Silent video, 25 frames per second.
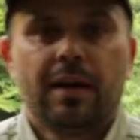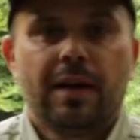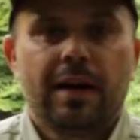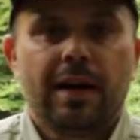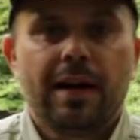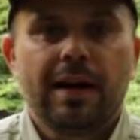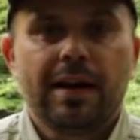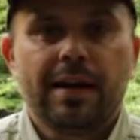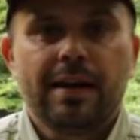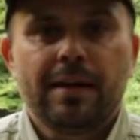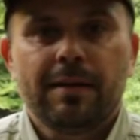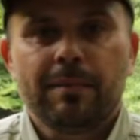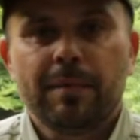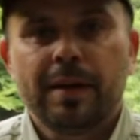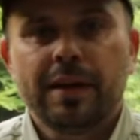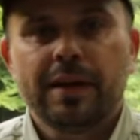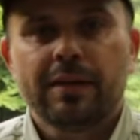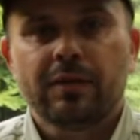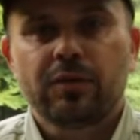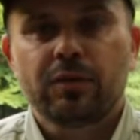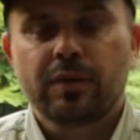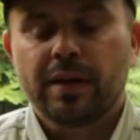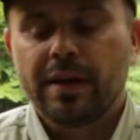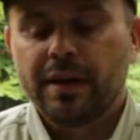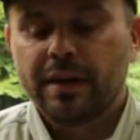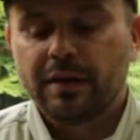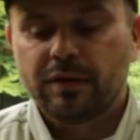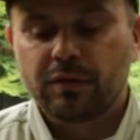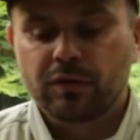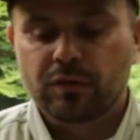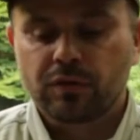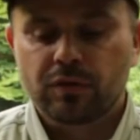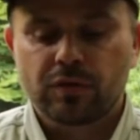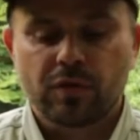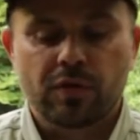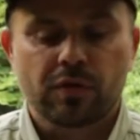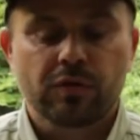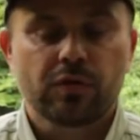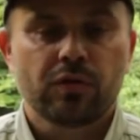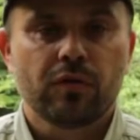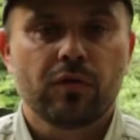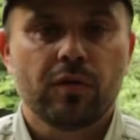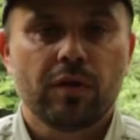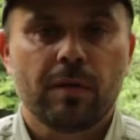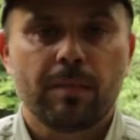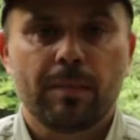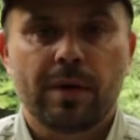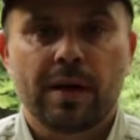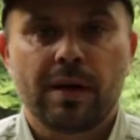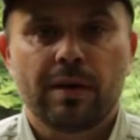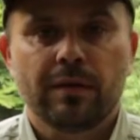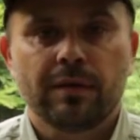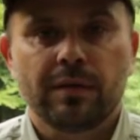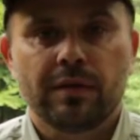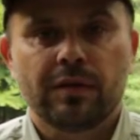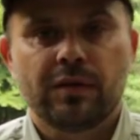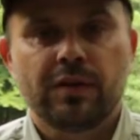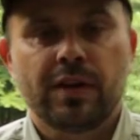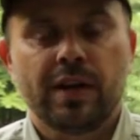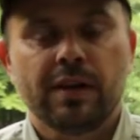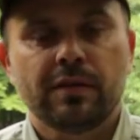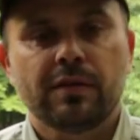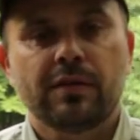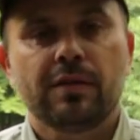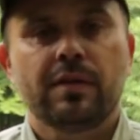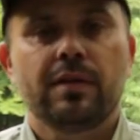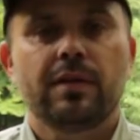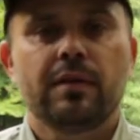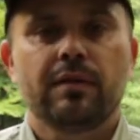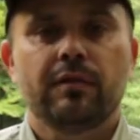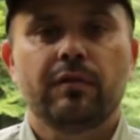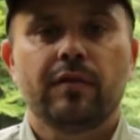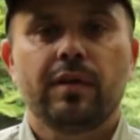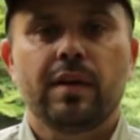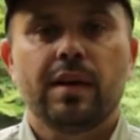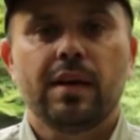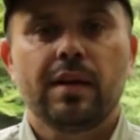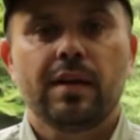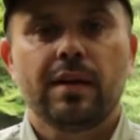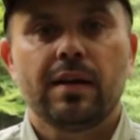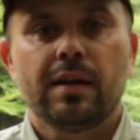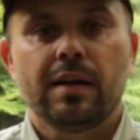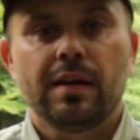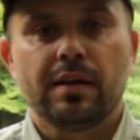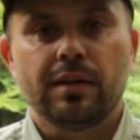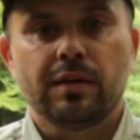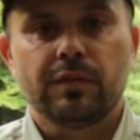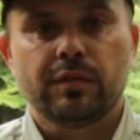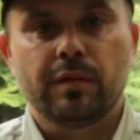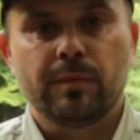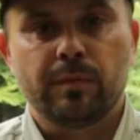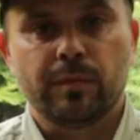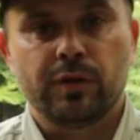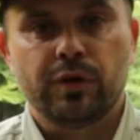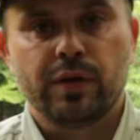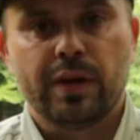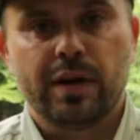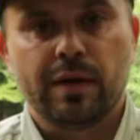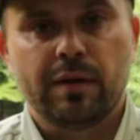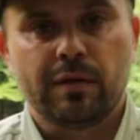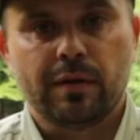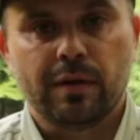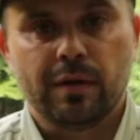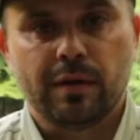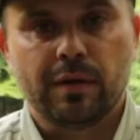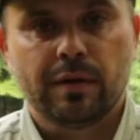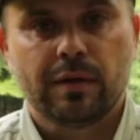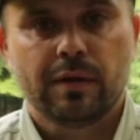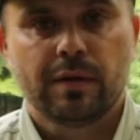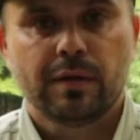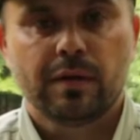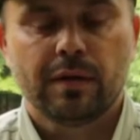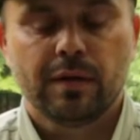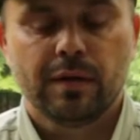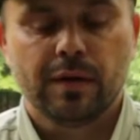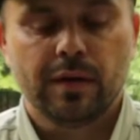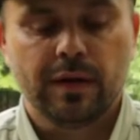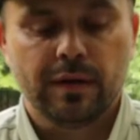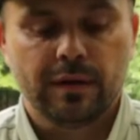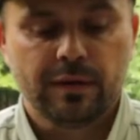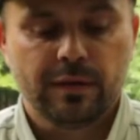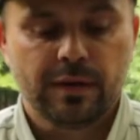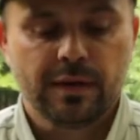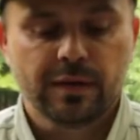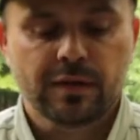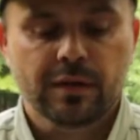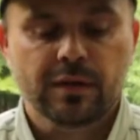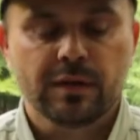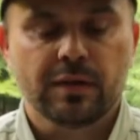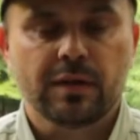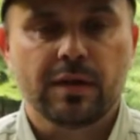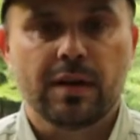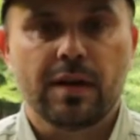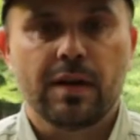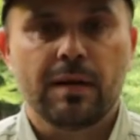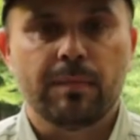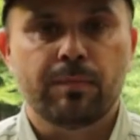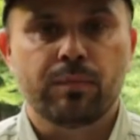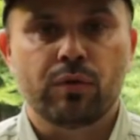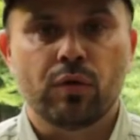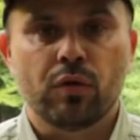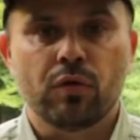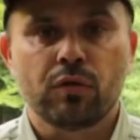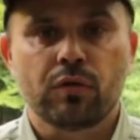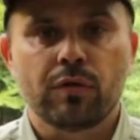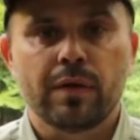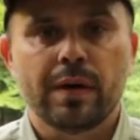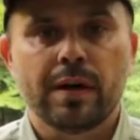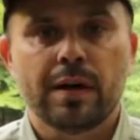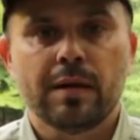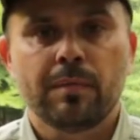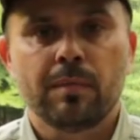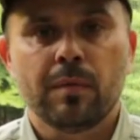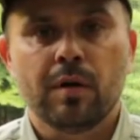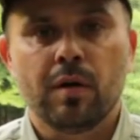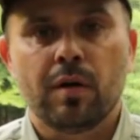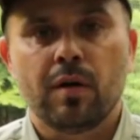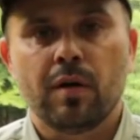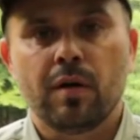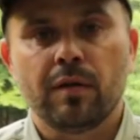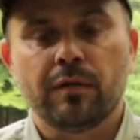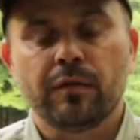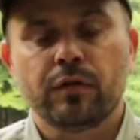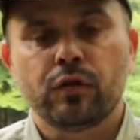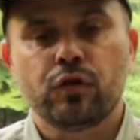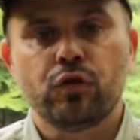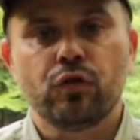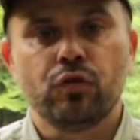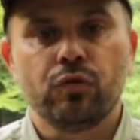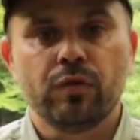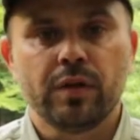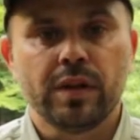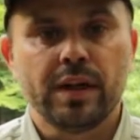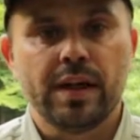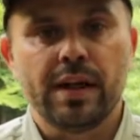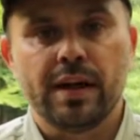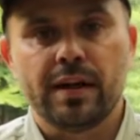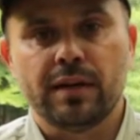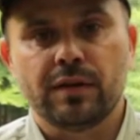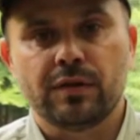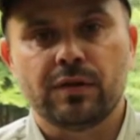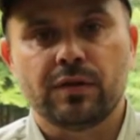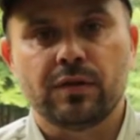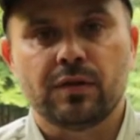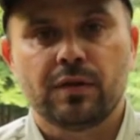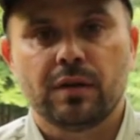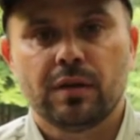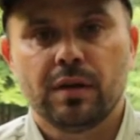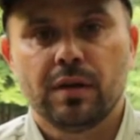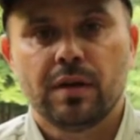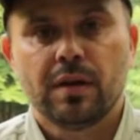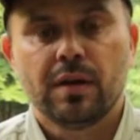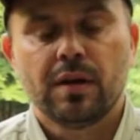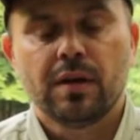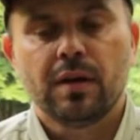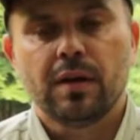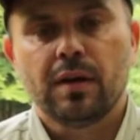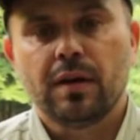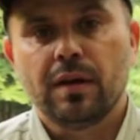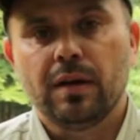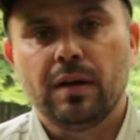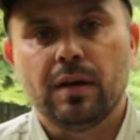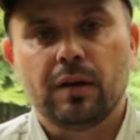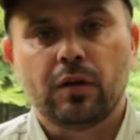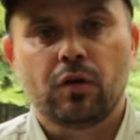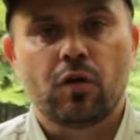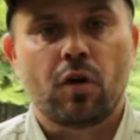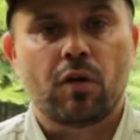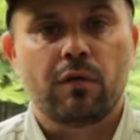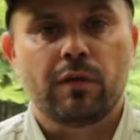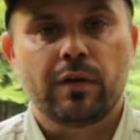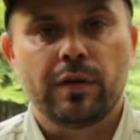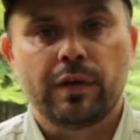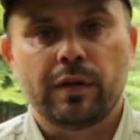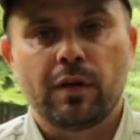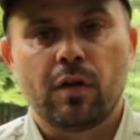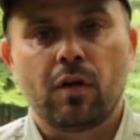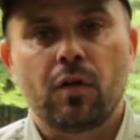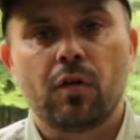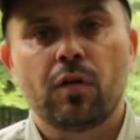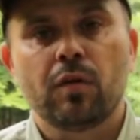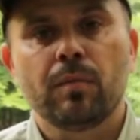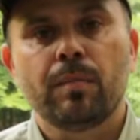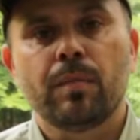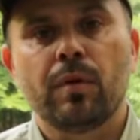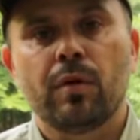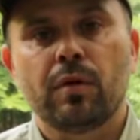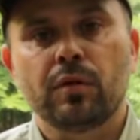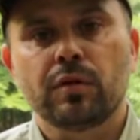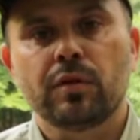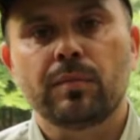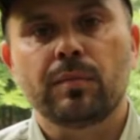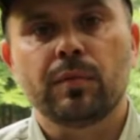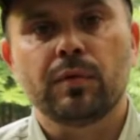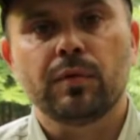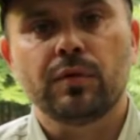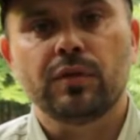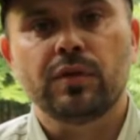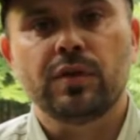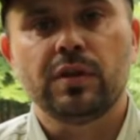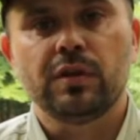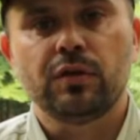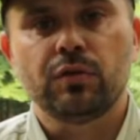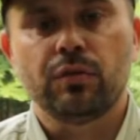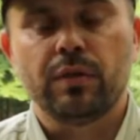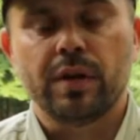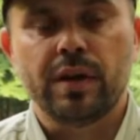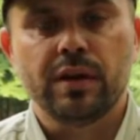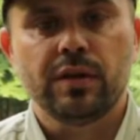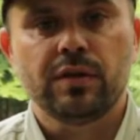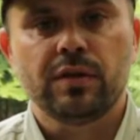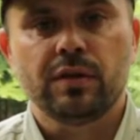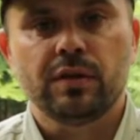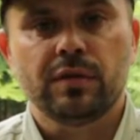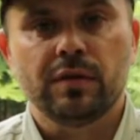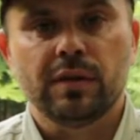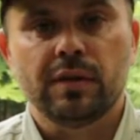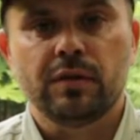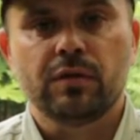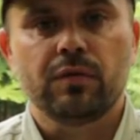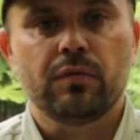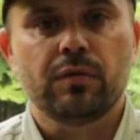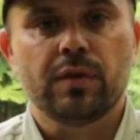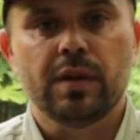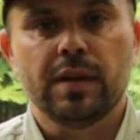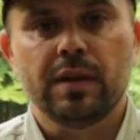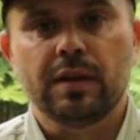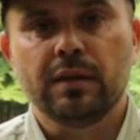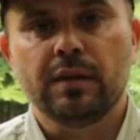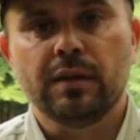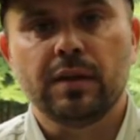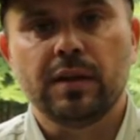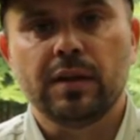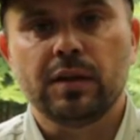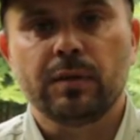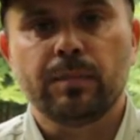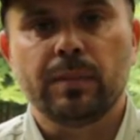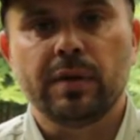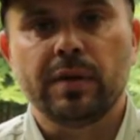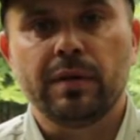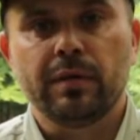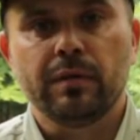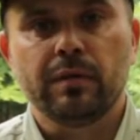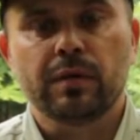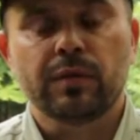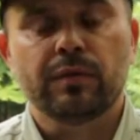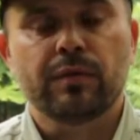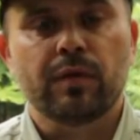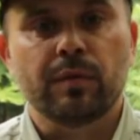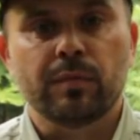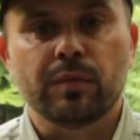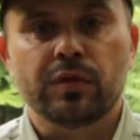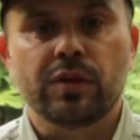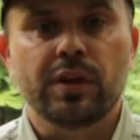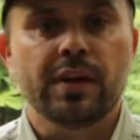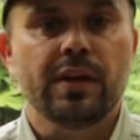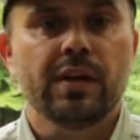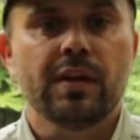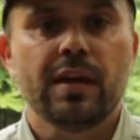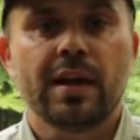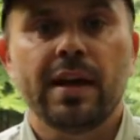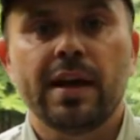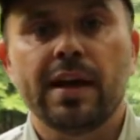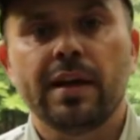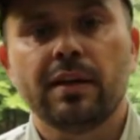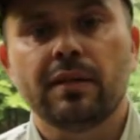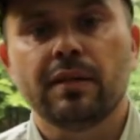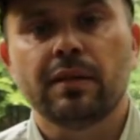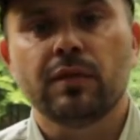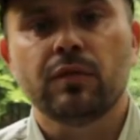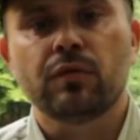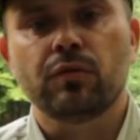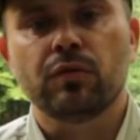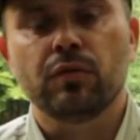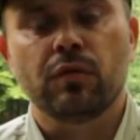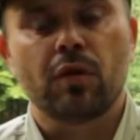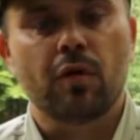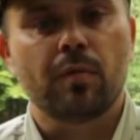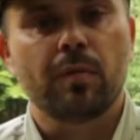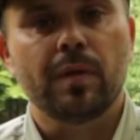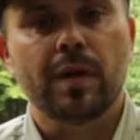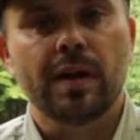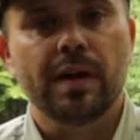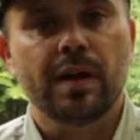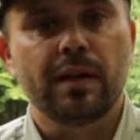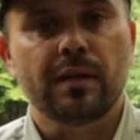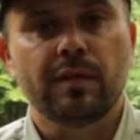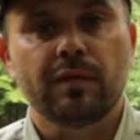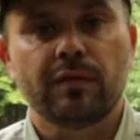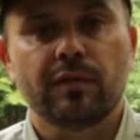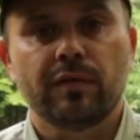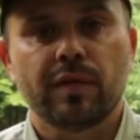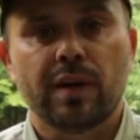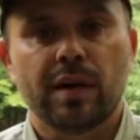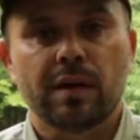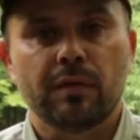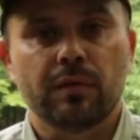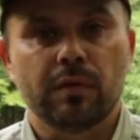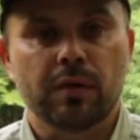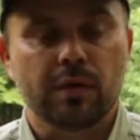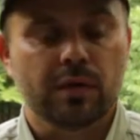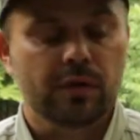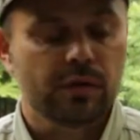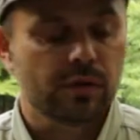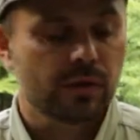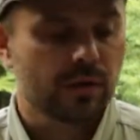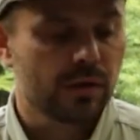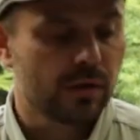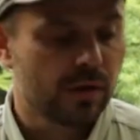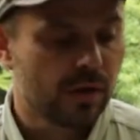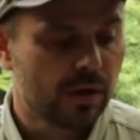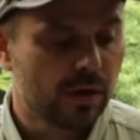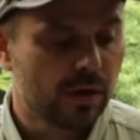Hi, I'm here today to talk to you about the tactical fly lines from Scierra. This is a program of shooting heads covering all possible situations that you can experience from single-handed to double-handed fly rods.